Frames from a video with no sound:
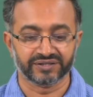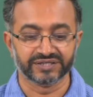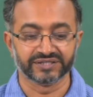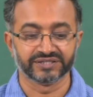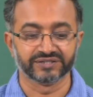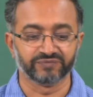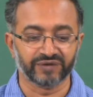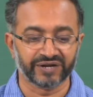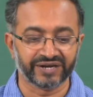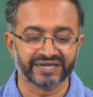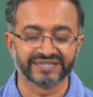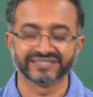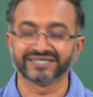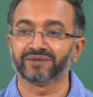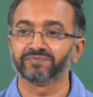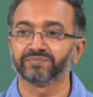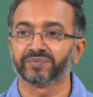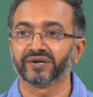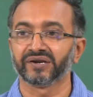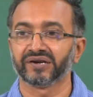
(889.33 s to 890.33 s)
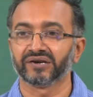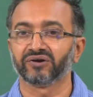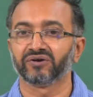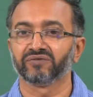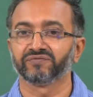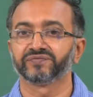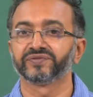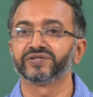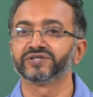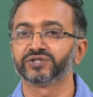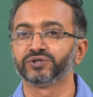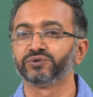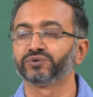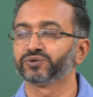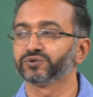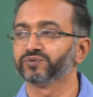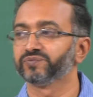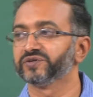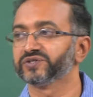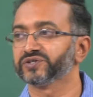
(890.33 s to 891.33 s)
this is one example of this
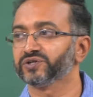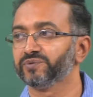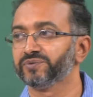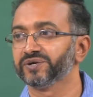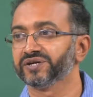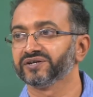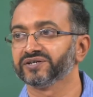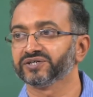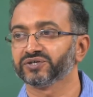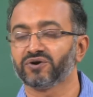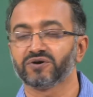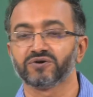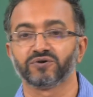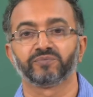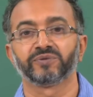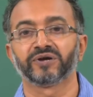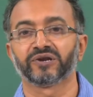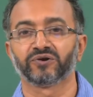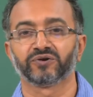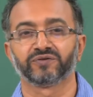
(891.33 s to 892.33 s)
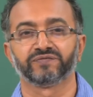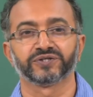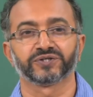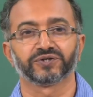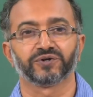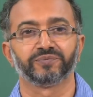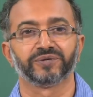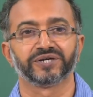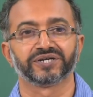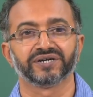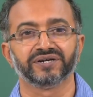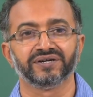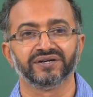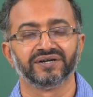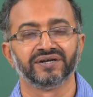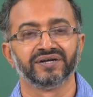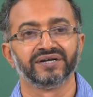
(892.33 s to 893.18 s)
U-tube viscometer, is called Ubelode viscometer.